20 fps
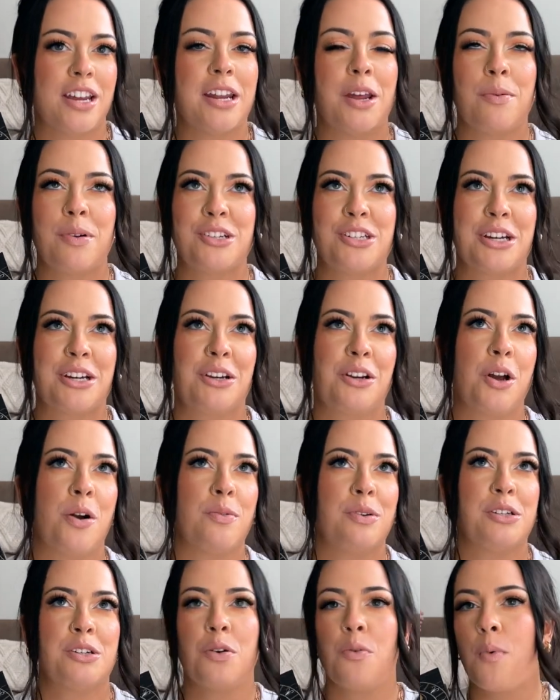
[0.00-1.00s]
And I wish I could
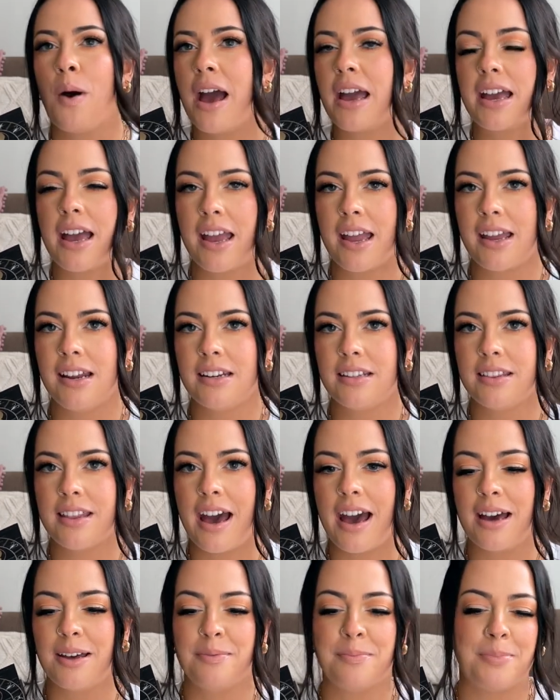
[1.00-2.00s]
go into why I hated
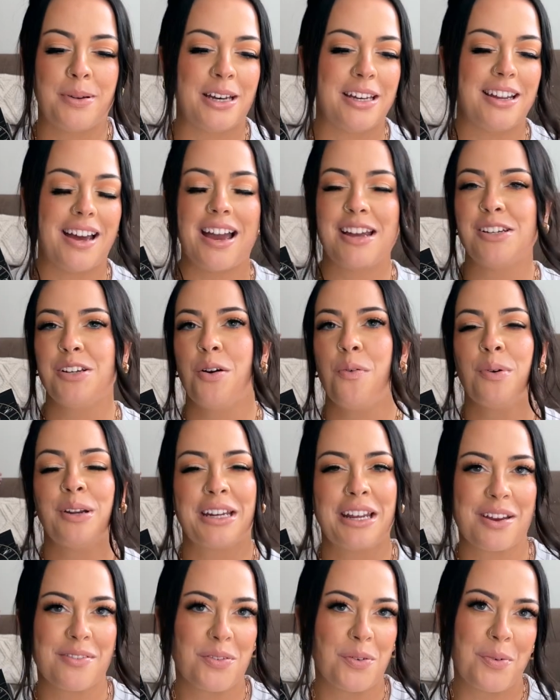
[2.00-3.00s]
that, but I don't want
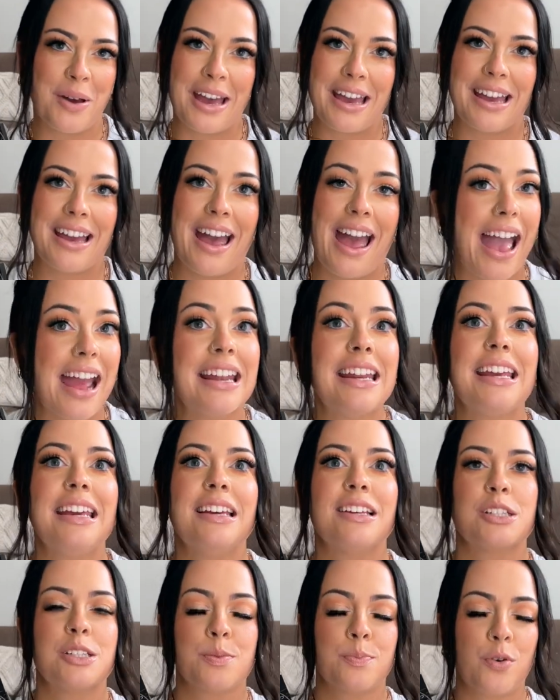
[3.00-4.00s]
to give away
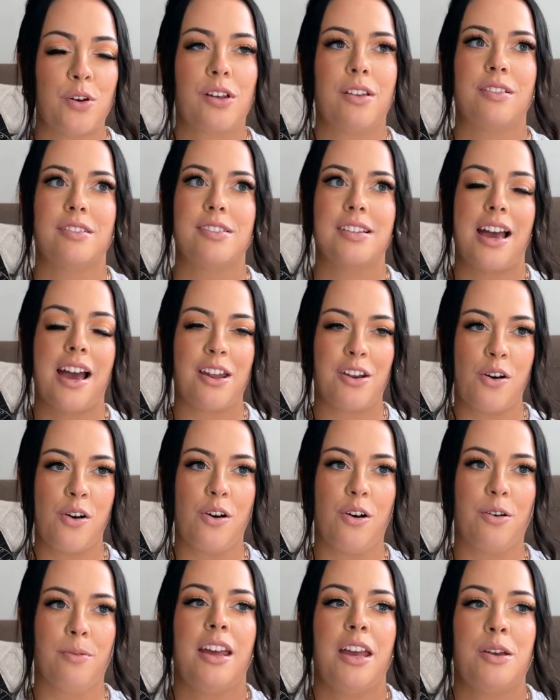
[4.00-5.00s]
any spoilers at
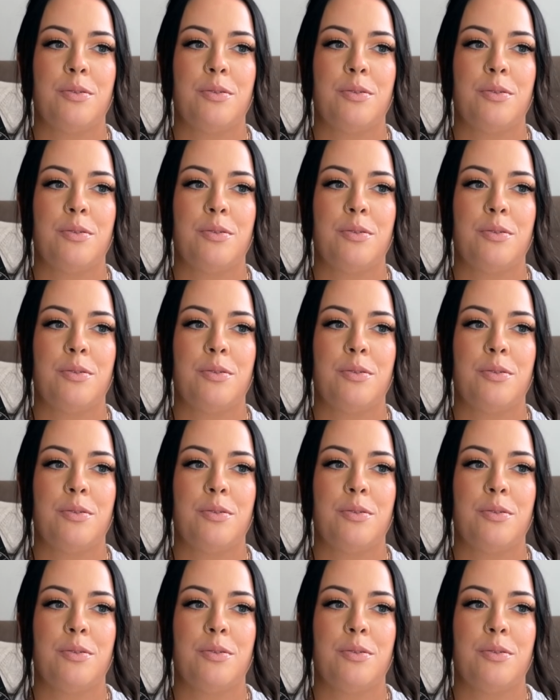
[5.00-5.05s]
all.